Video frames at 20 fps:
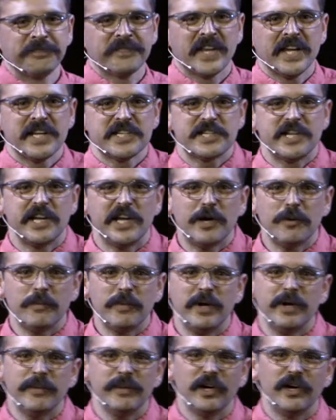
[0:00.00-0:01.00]
So now
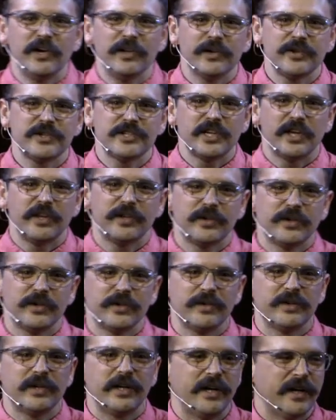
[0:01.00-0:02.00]
maybe all those other
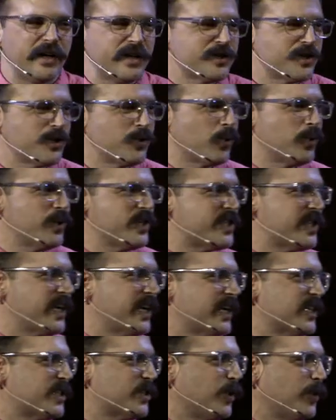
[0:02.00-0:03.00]
uh, stories that I
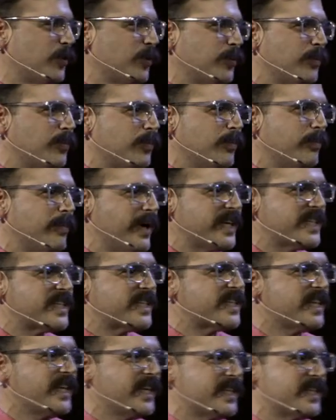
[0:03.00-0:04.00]
told make
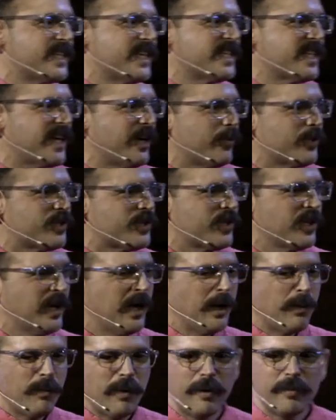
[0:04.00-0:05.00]
sense. As I was
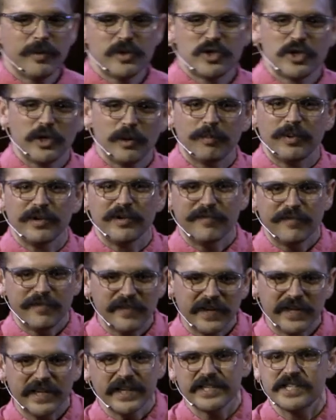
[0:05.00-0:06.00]
maybe jumping a
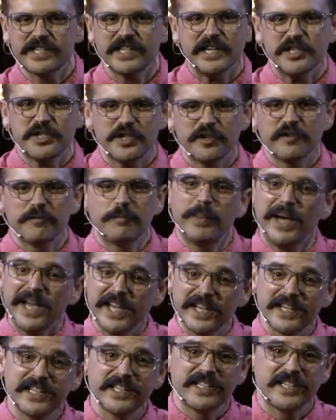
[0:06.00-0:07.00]
fence, I should have
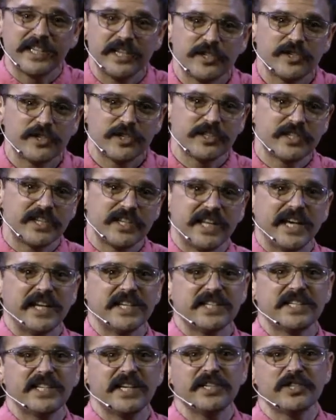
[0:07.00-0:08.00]
paid attention to that
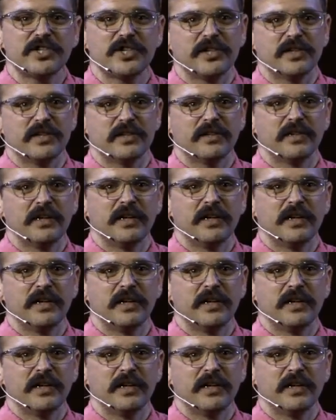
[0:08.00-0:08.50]
tension.